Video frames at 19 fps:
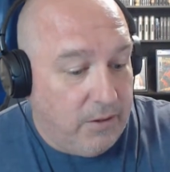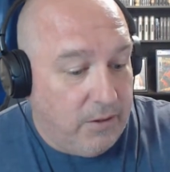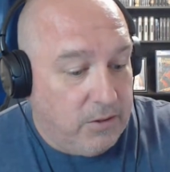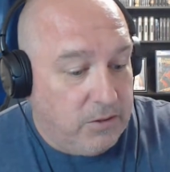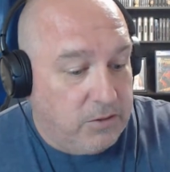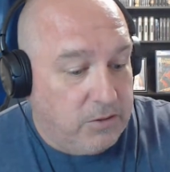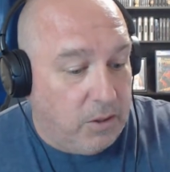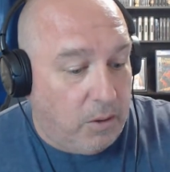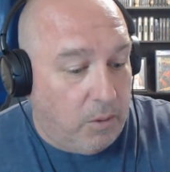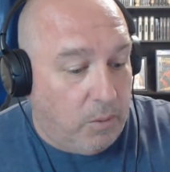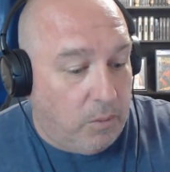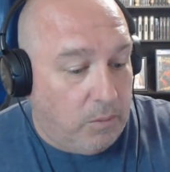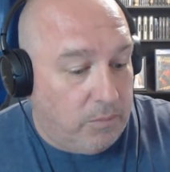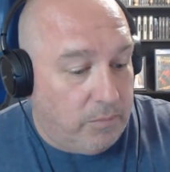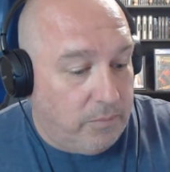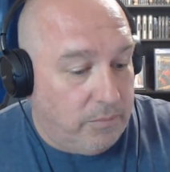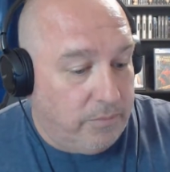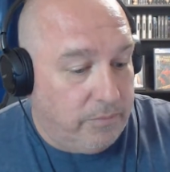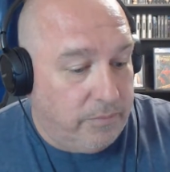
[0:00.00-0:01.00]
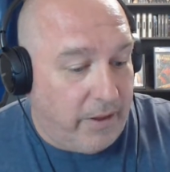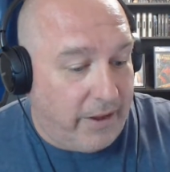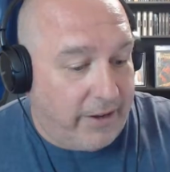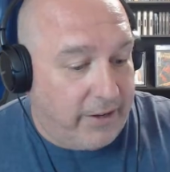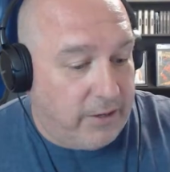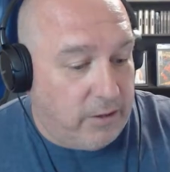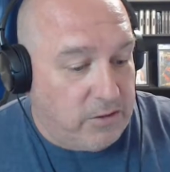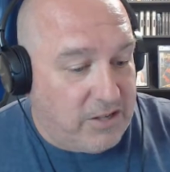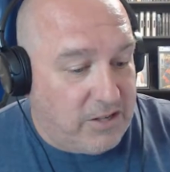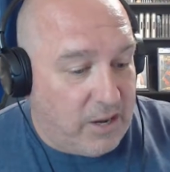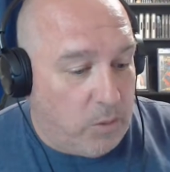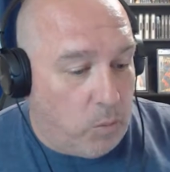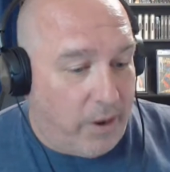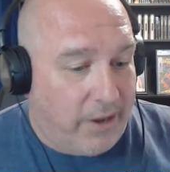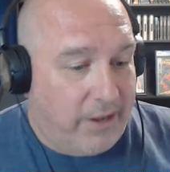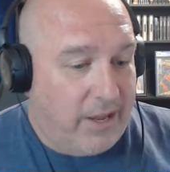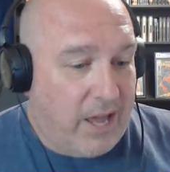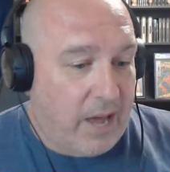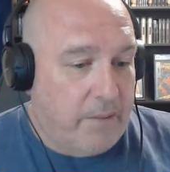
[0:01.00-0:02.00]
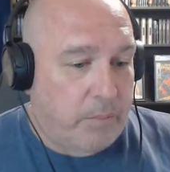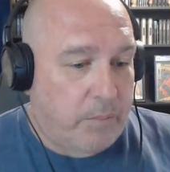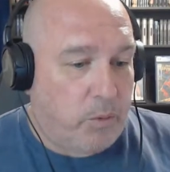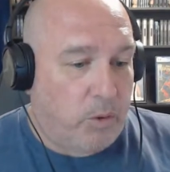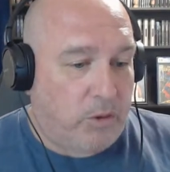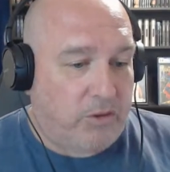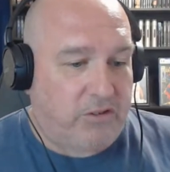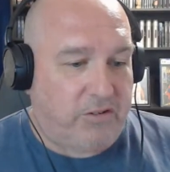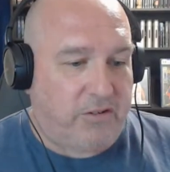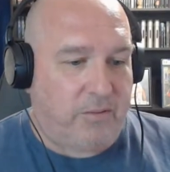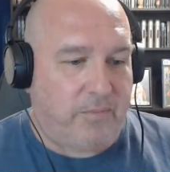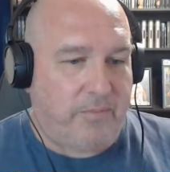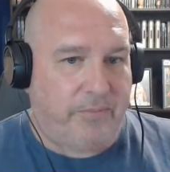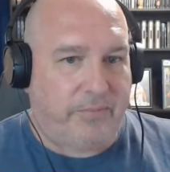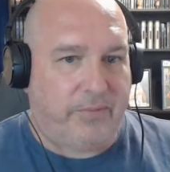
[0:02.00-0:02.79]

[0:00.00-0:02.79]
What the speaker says: So I can understand why comic books